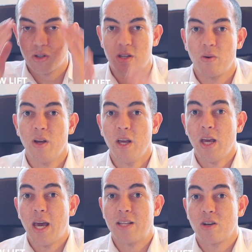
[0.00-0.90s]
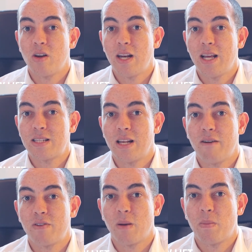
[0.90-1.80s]
So it's a good idea to
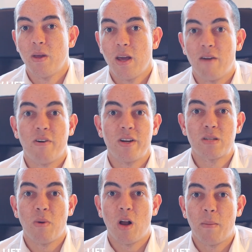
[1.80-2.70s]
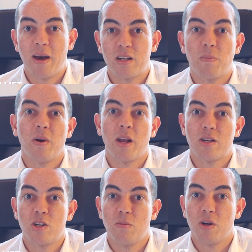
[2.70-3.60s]
lift up a very small amount, but
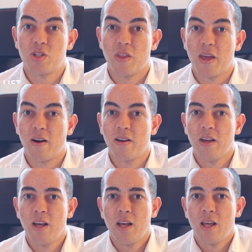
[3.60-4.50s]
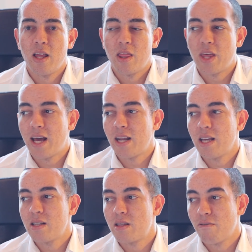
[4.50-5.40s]
not too much on there. That
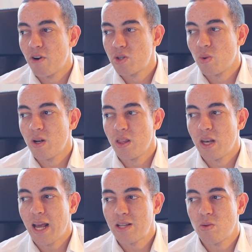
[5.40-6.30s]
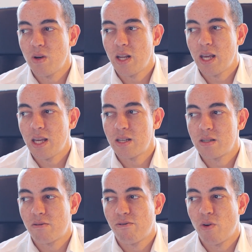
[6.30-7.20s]
is the first one. The next one
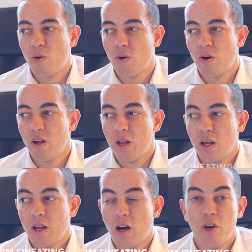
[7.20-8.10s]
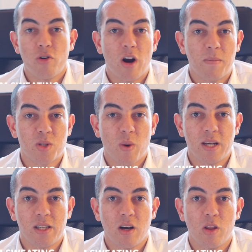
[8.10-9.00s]
is for underarm
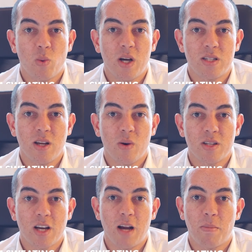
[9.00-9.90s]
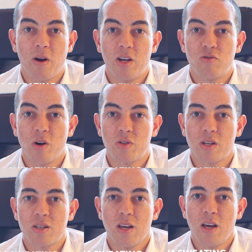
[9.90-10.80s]
sweating, otherwise known as
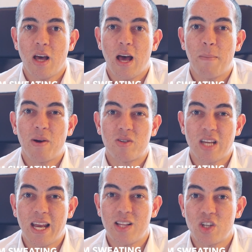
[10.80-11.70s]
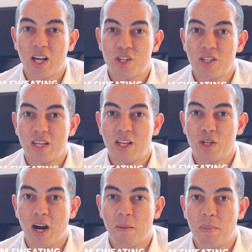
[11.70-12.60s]
hyperhidrosis. About 10 injections in each
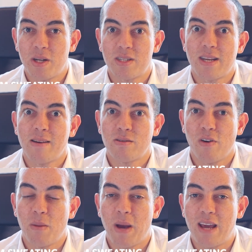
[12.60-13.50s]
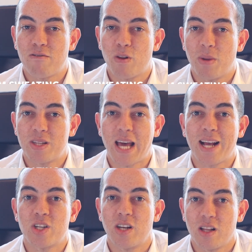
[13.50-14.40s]
armpit. Sounds very painful, but it's
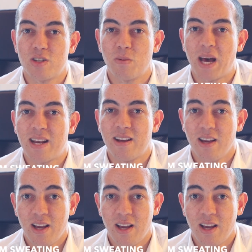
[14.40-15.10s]
actually not too bad.